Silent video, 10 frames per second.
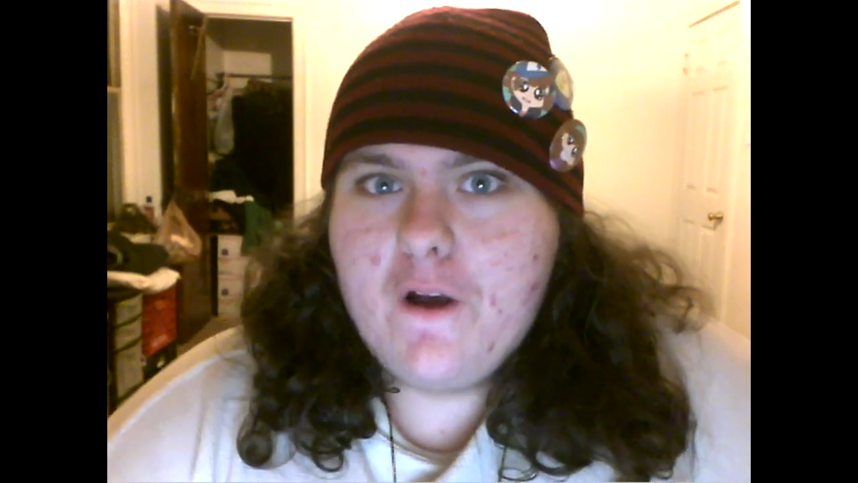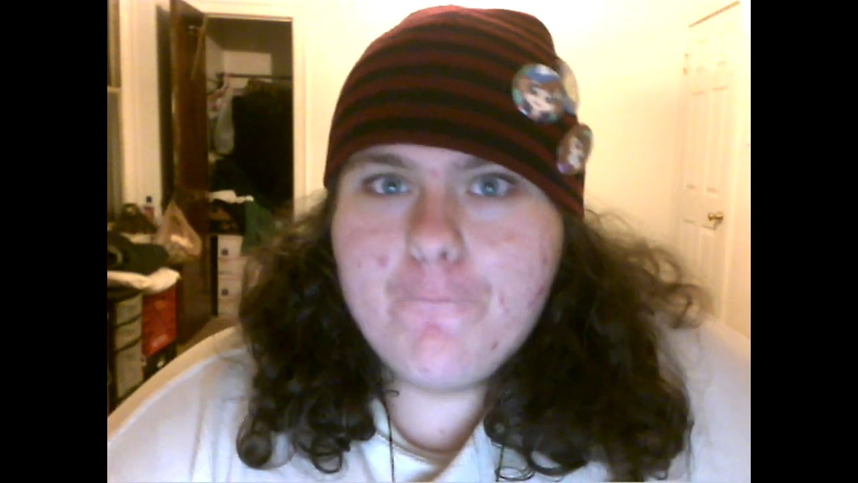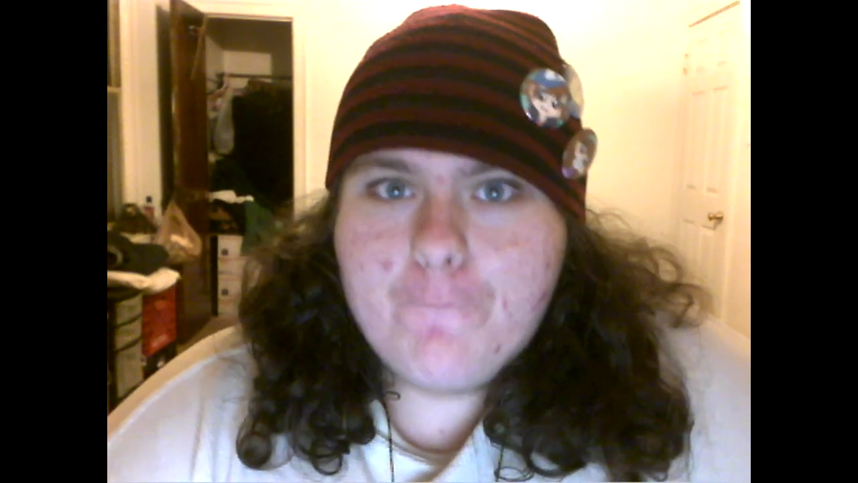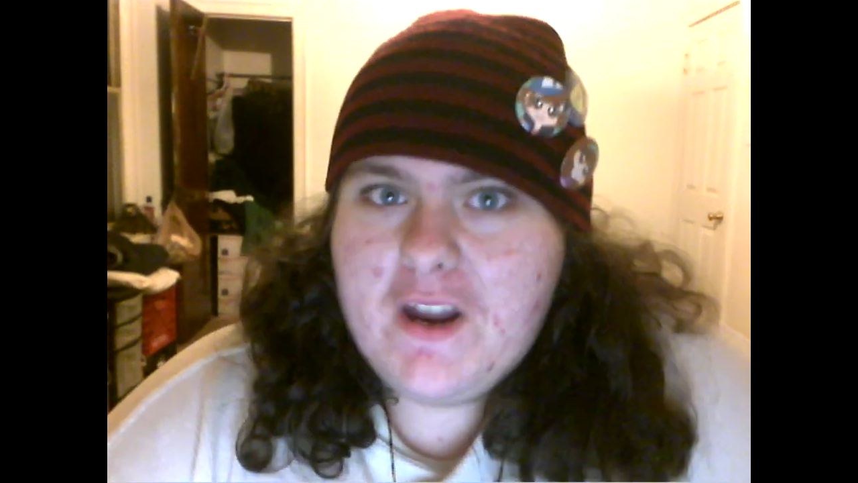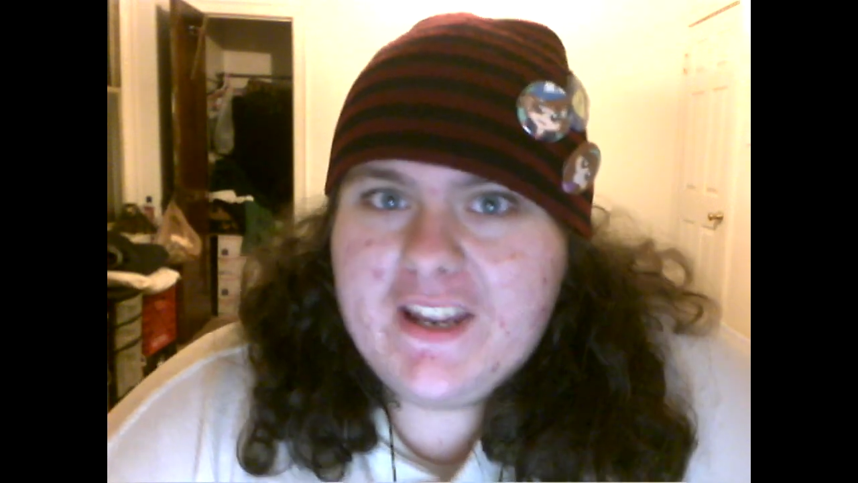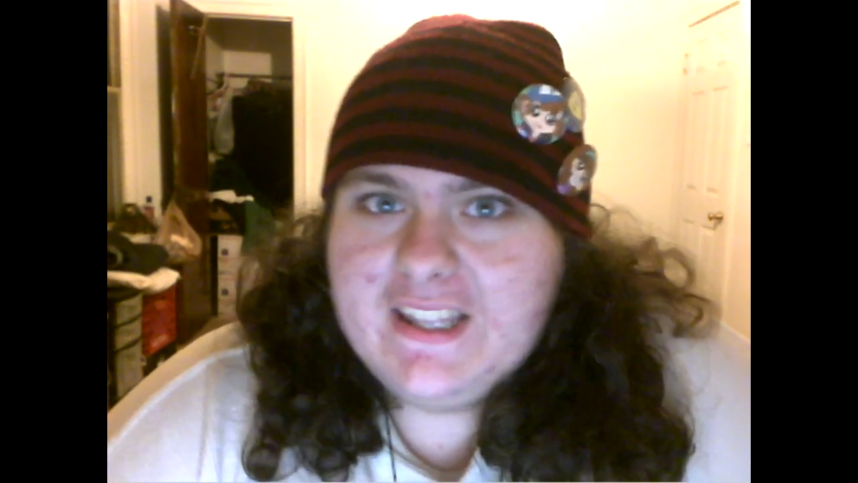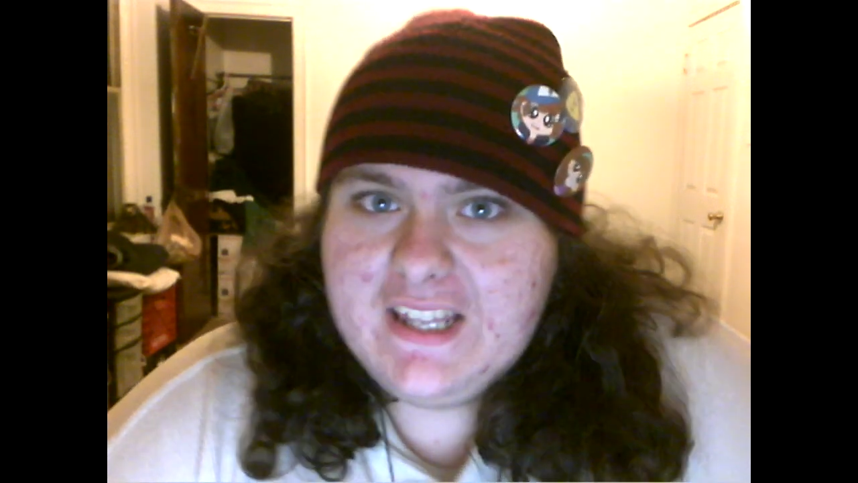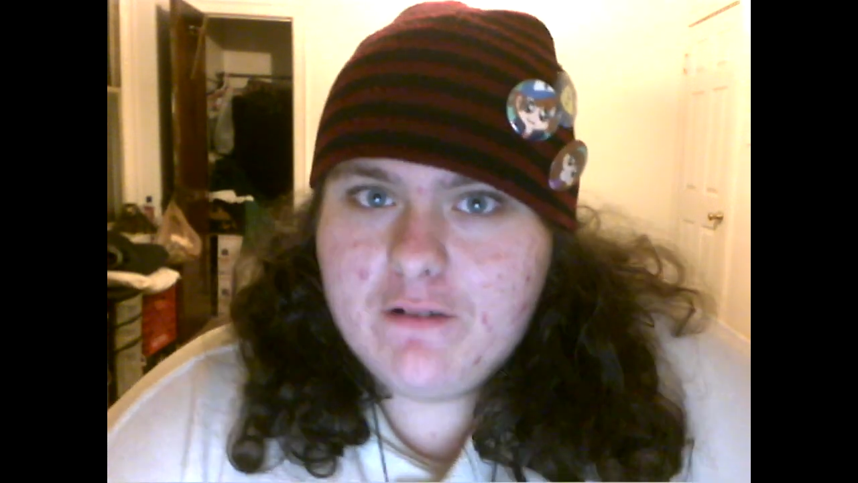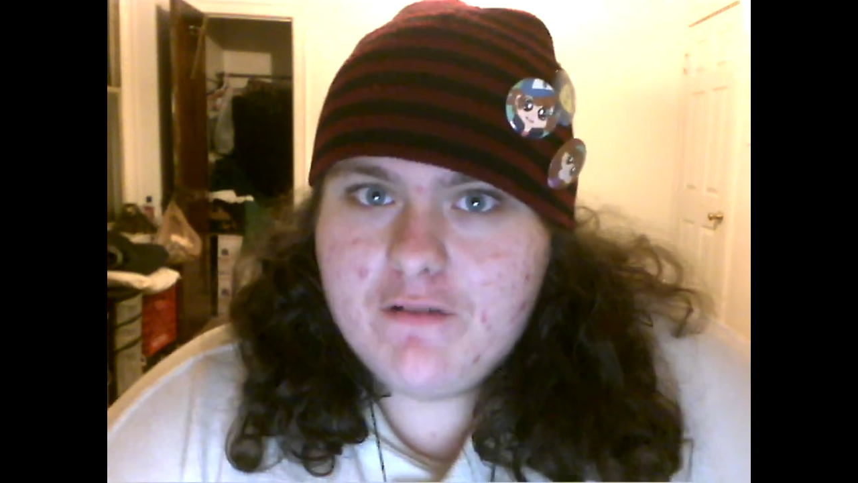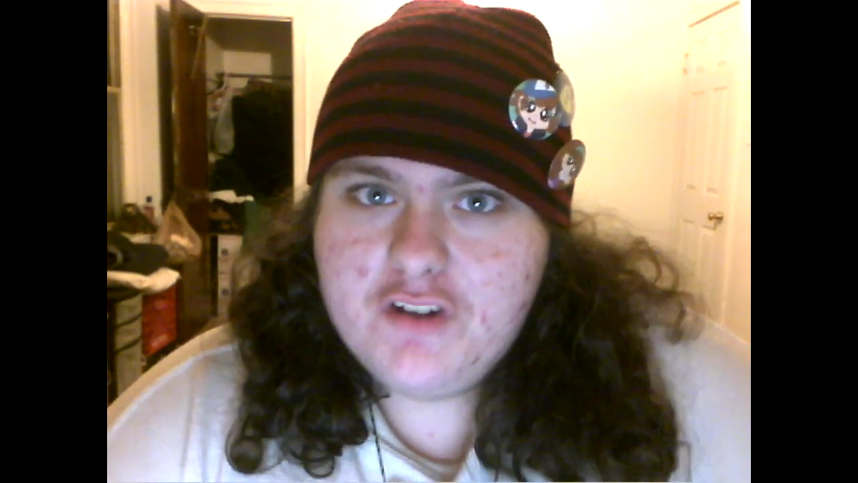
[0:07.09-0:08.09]
of Frankie
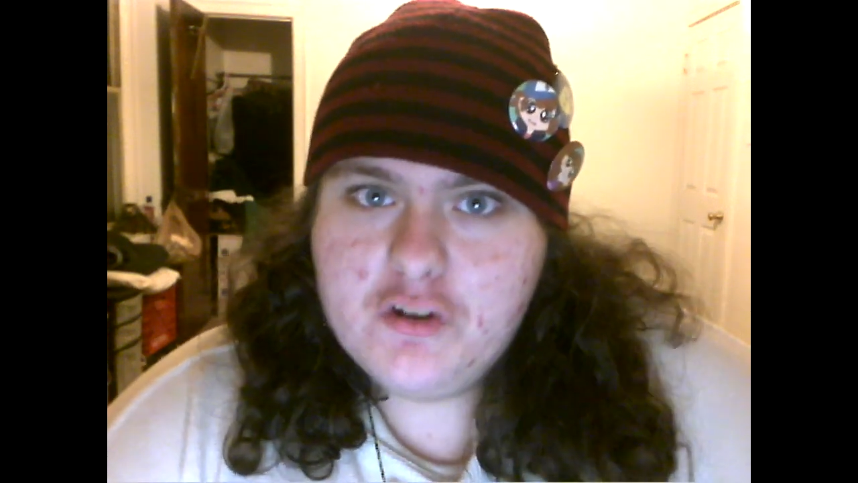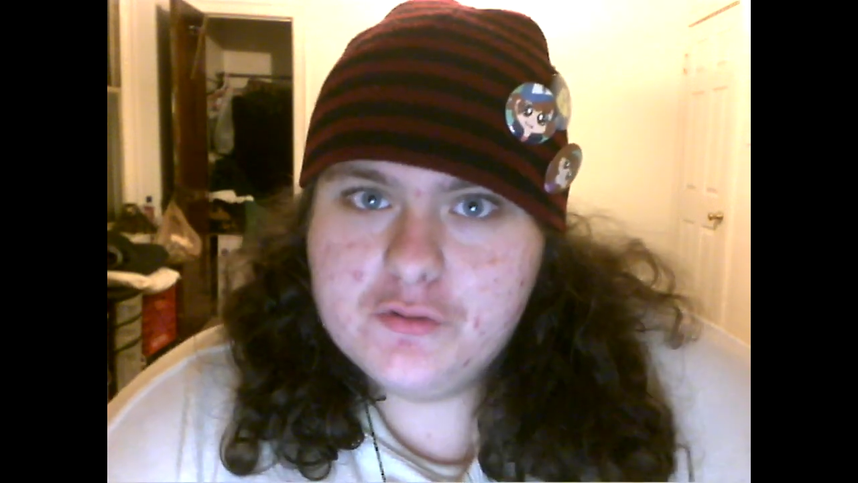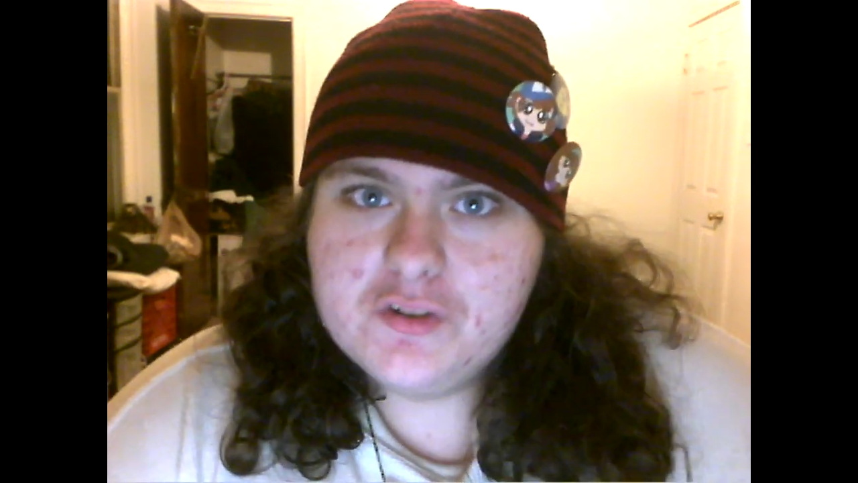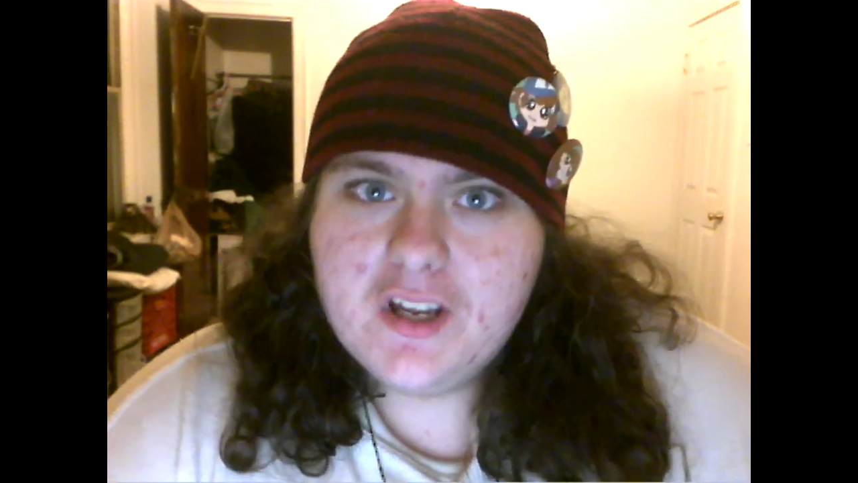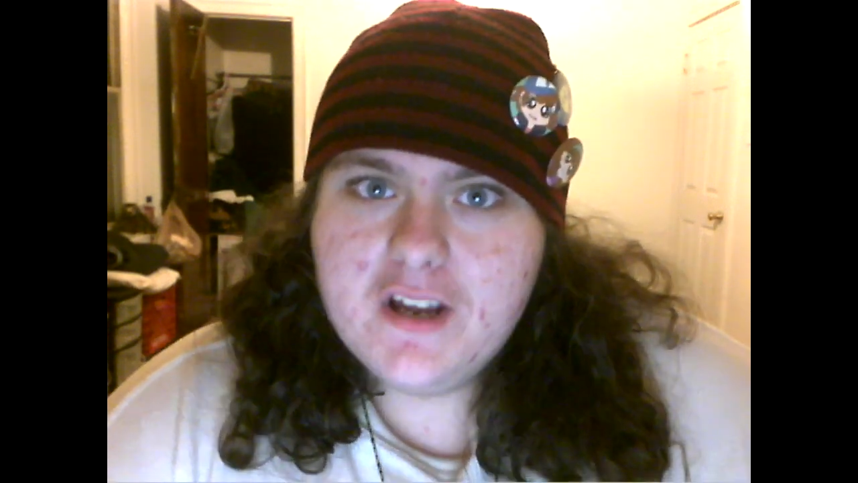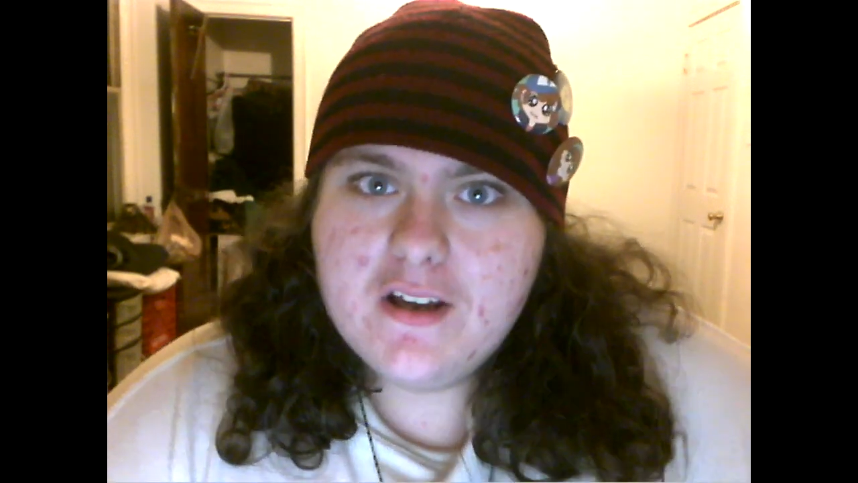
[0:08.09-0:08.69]
Lee Reviews.